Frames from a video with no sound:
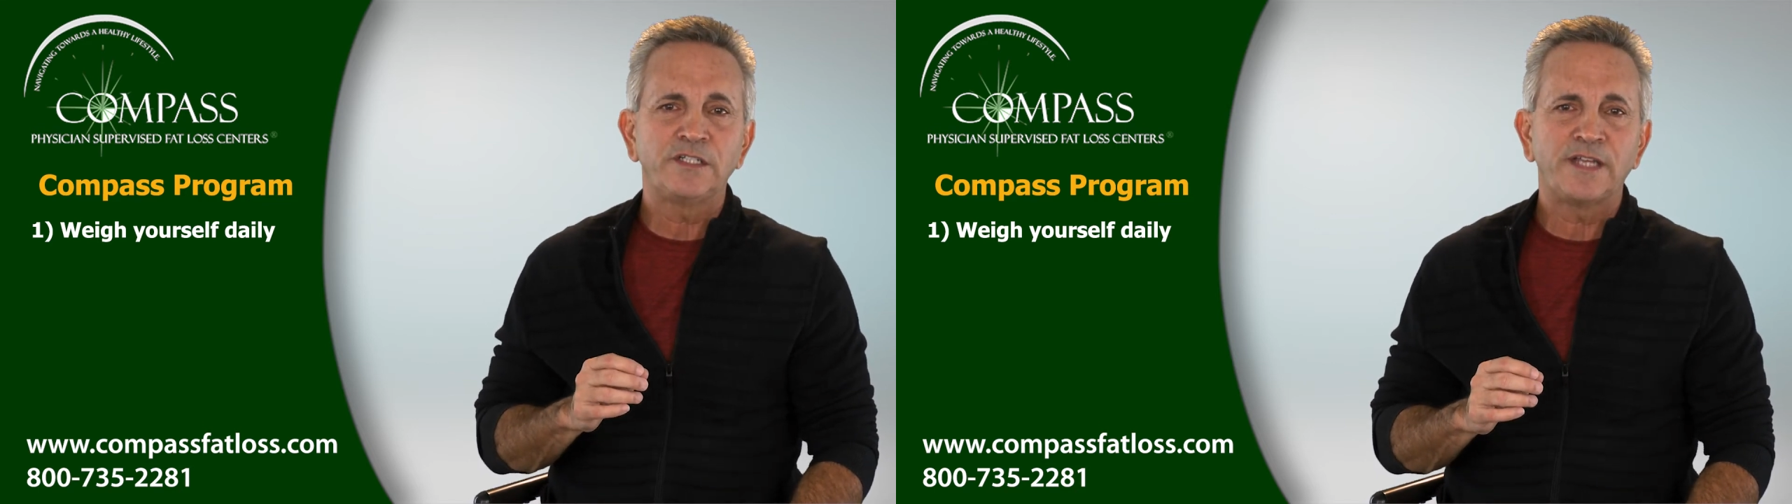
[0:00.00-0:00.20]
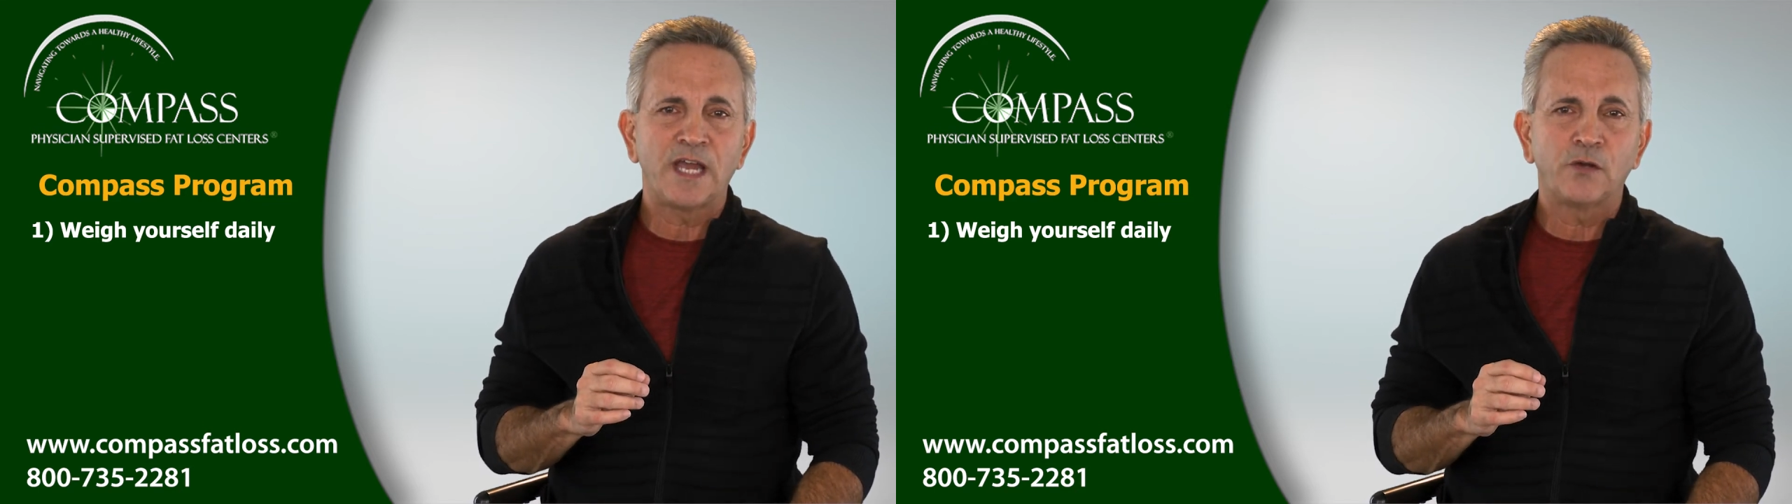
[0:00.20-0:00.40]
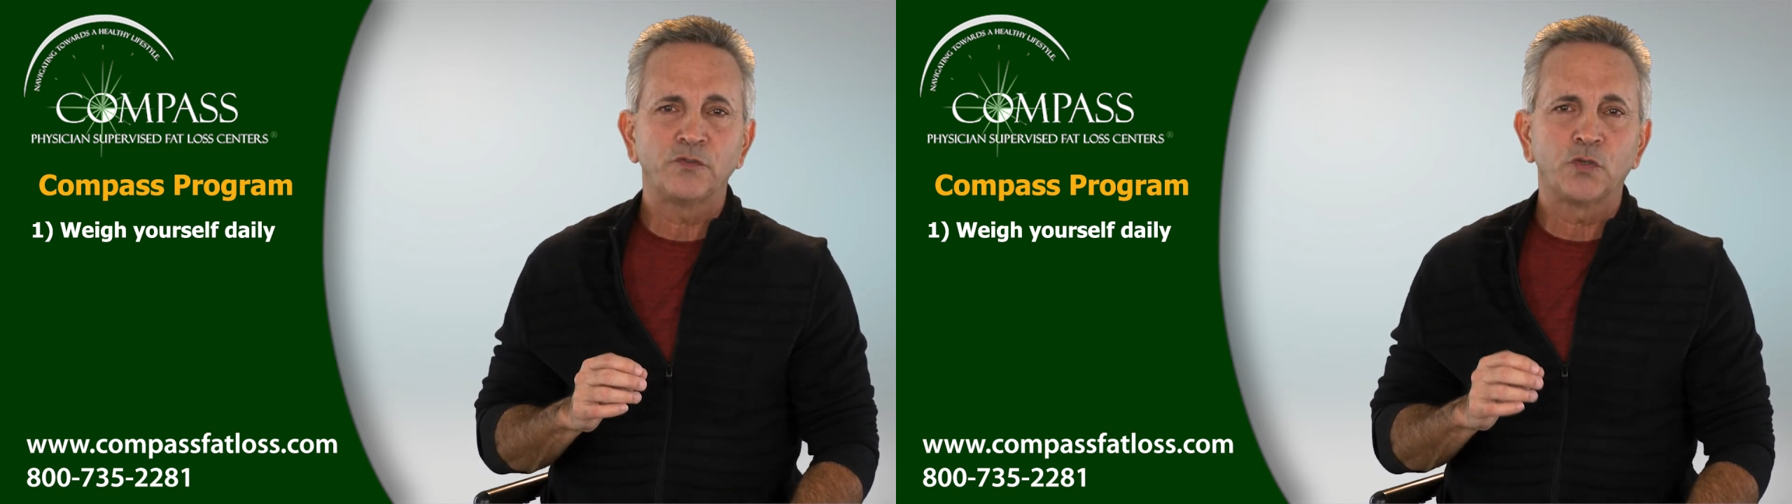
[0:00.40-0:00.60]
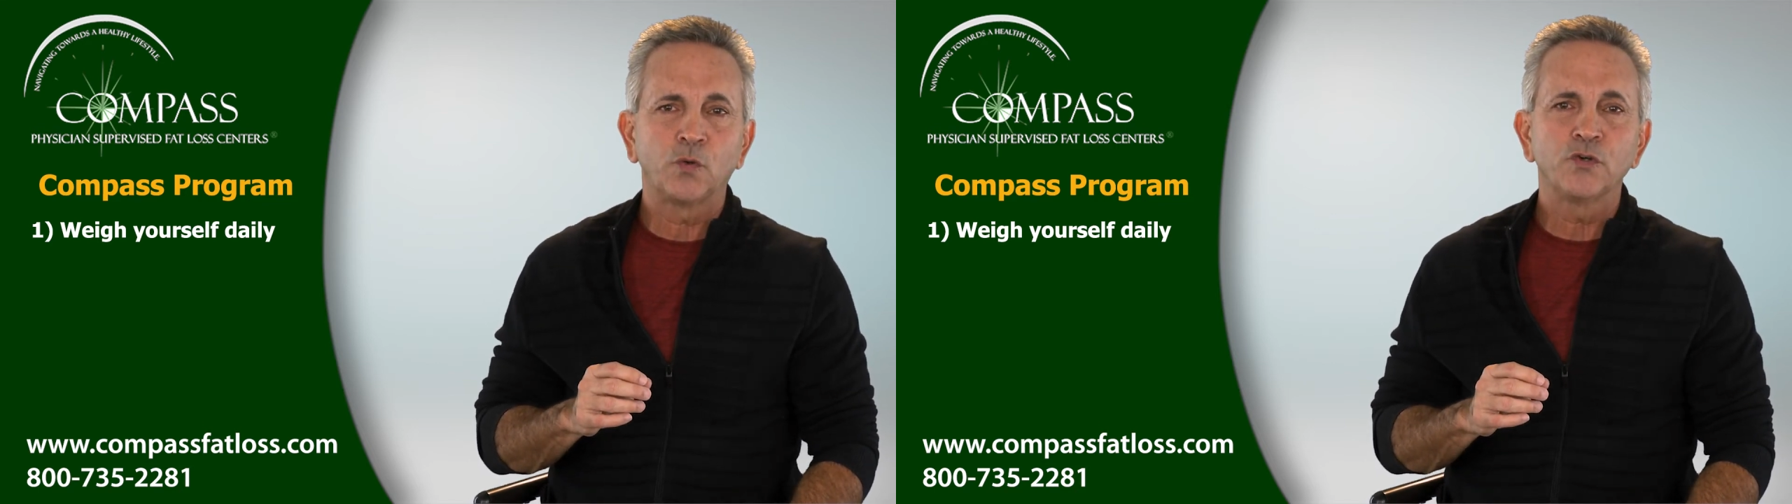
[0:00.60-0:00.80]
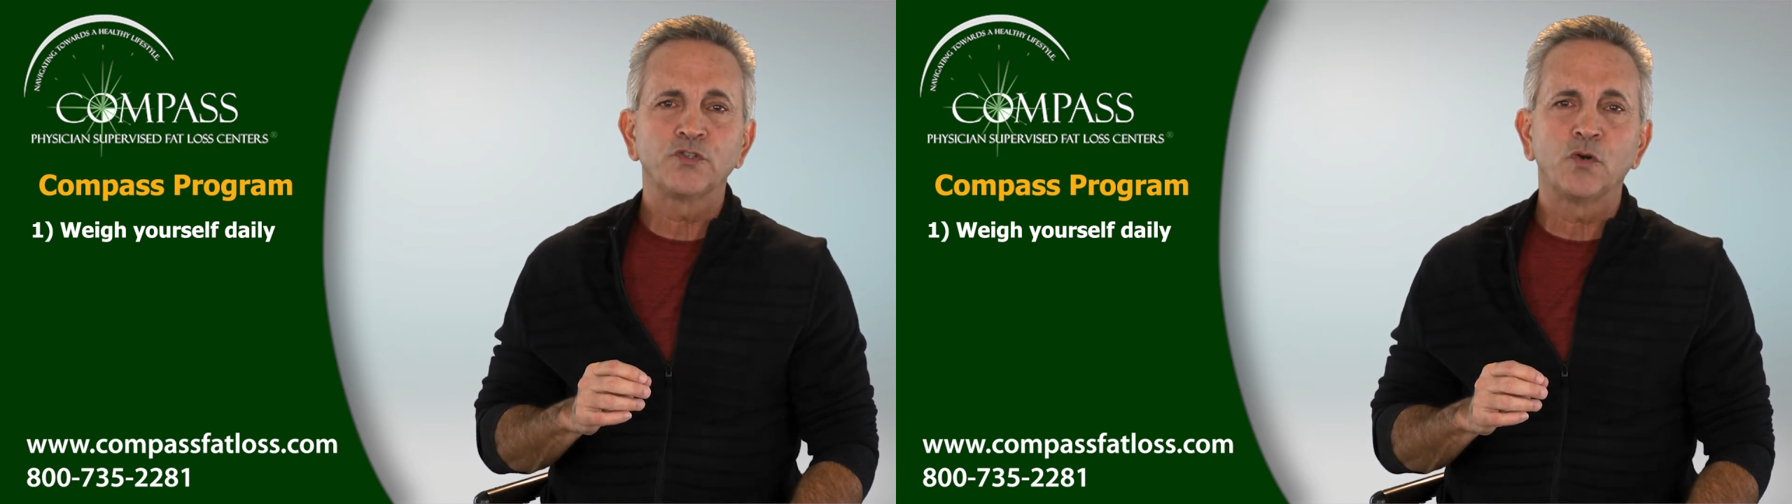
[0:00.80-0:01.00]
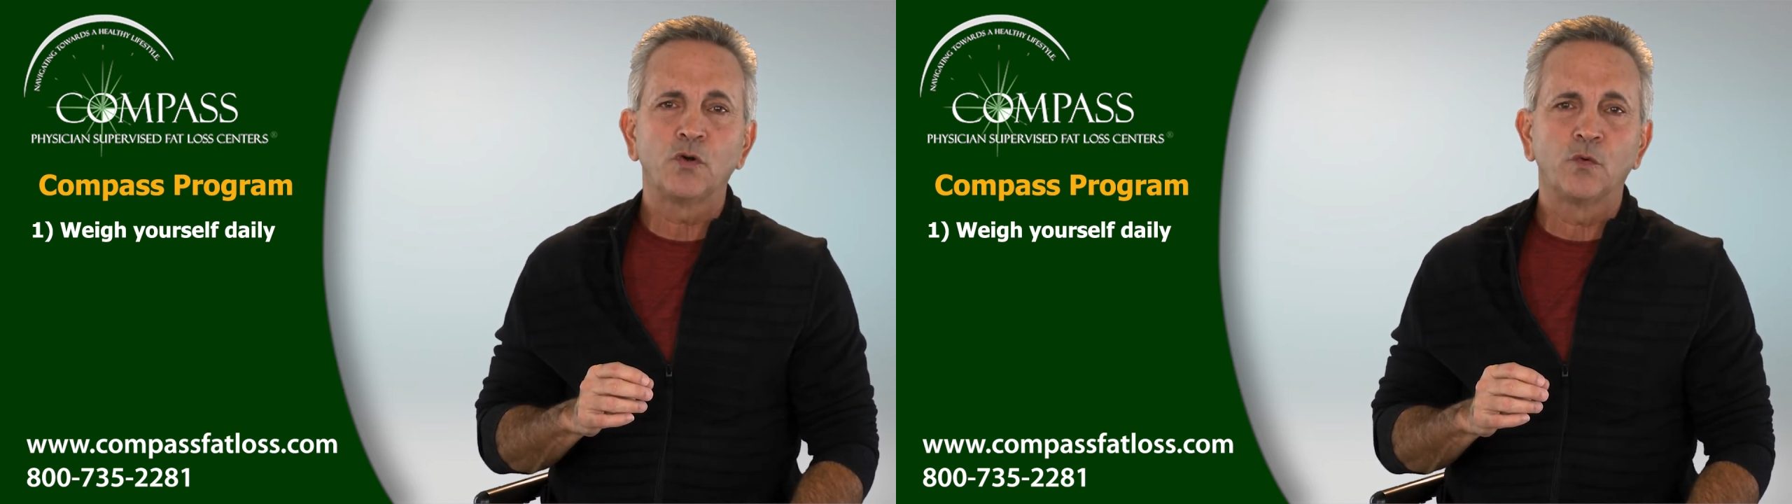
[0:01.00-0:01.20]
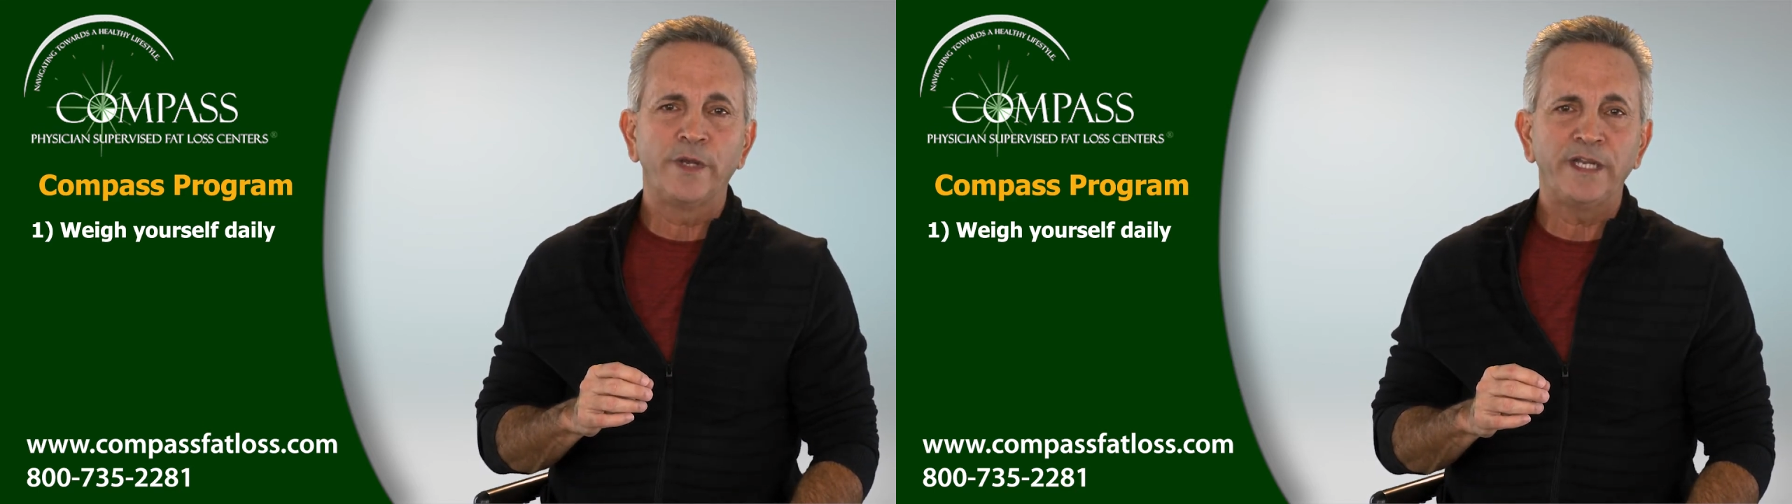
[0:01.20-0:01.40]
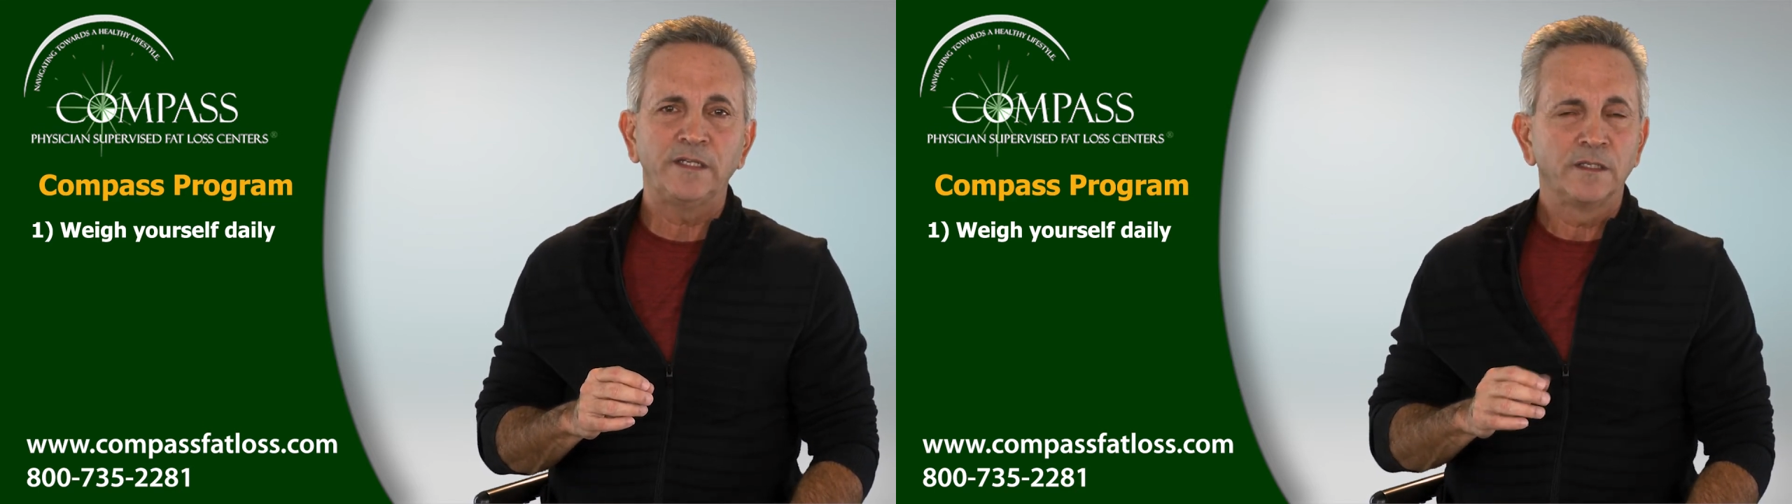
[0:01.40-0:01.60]
down towards goal
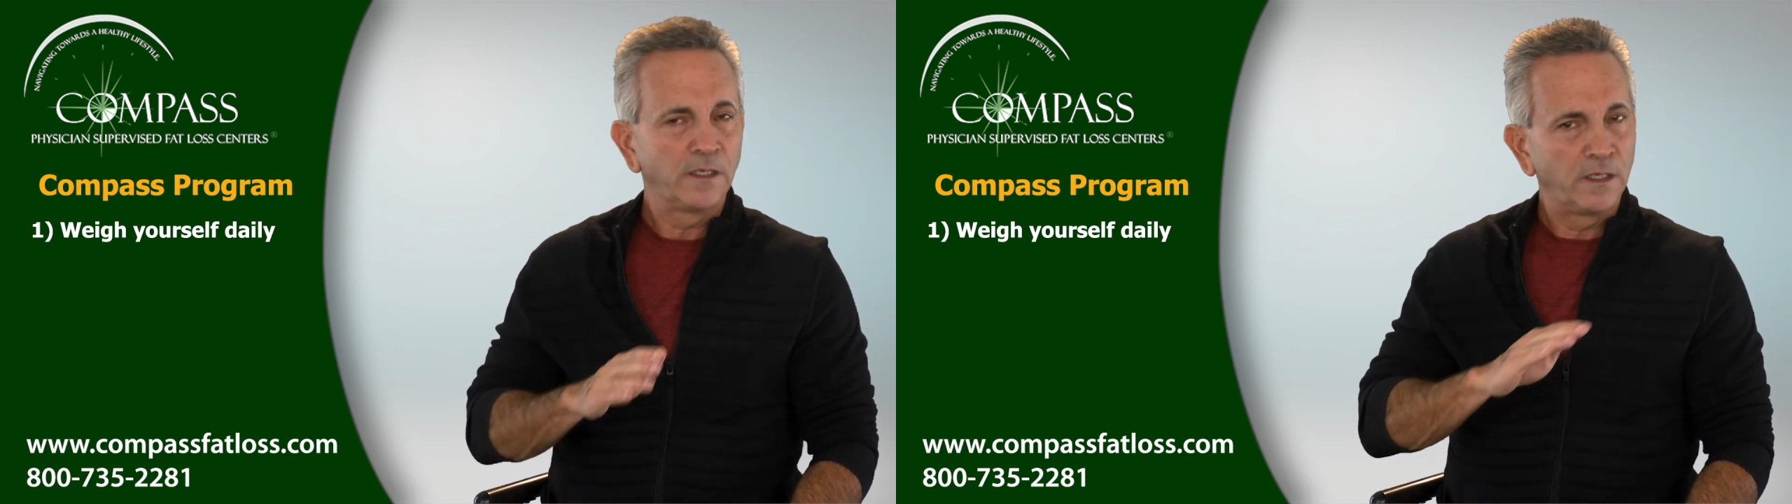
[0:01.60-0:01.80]
weight